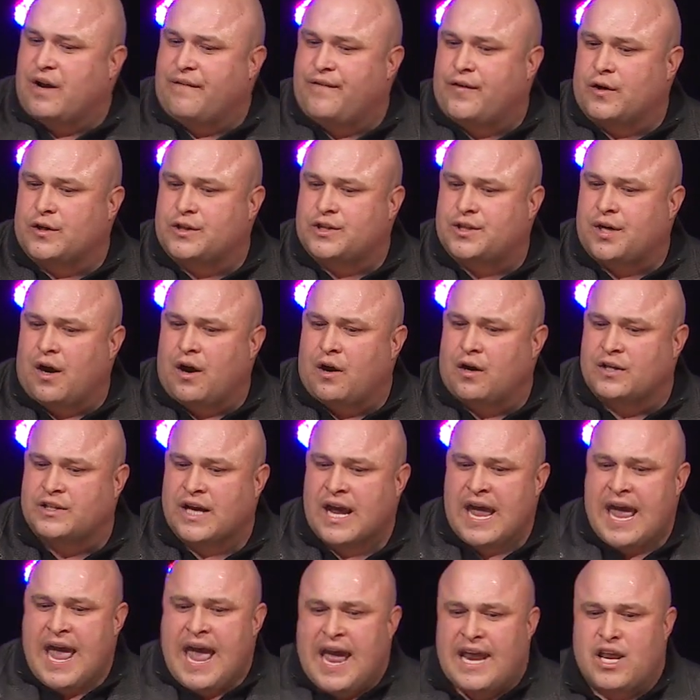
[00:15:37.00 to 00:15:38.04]
of your church,
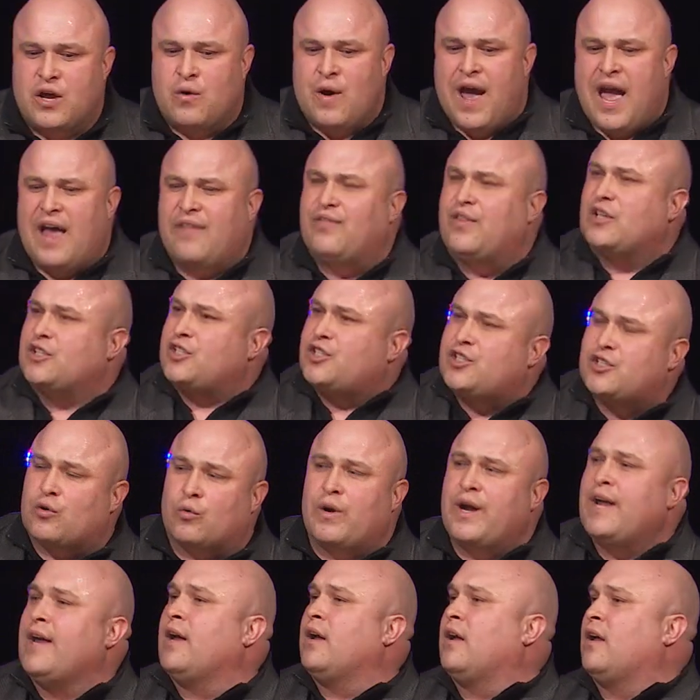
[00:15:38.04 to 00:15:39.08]
and you had this
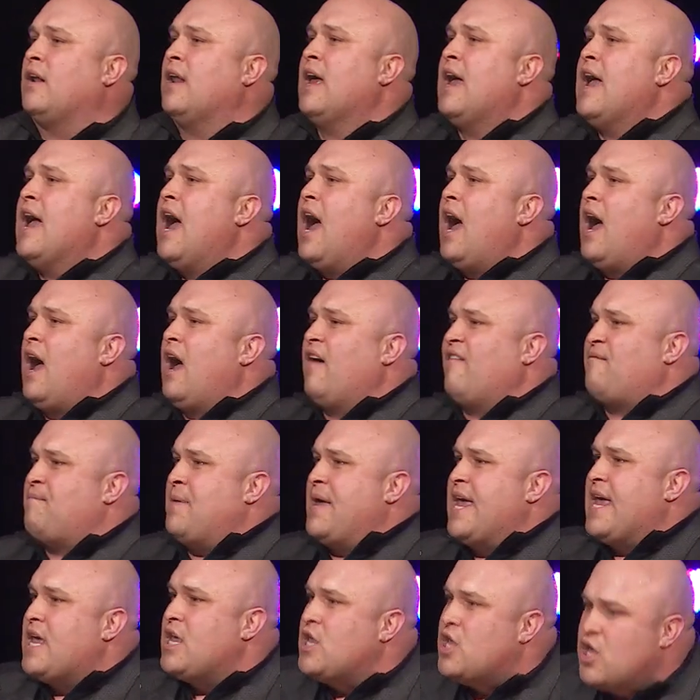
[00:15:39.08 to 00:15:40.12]
thrill of
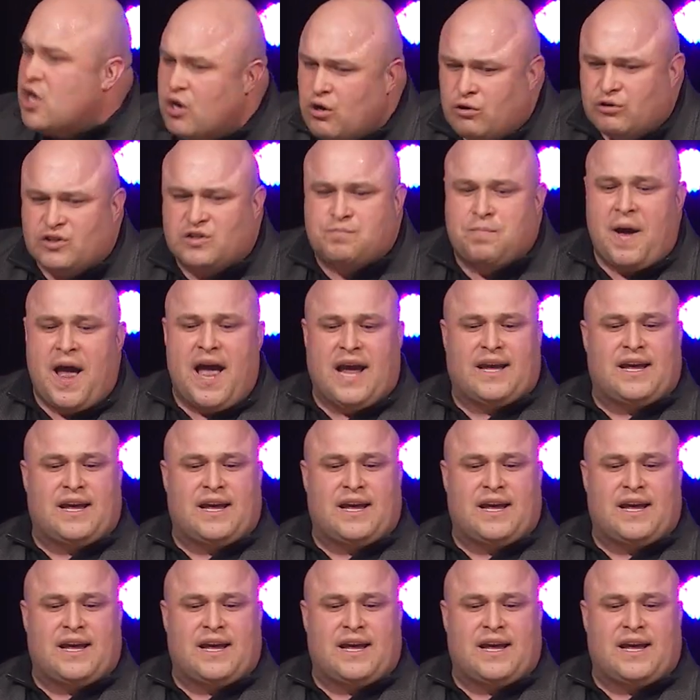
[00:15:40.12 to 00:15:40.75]
being used by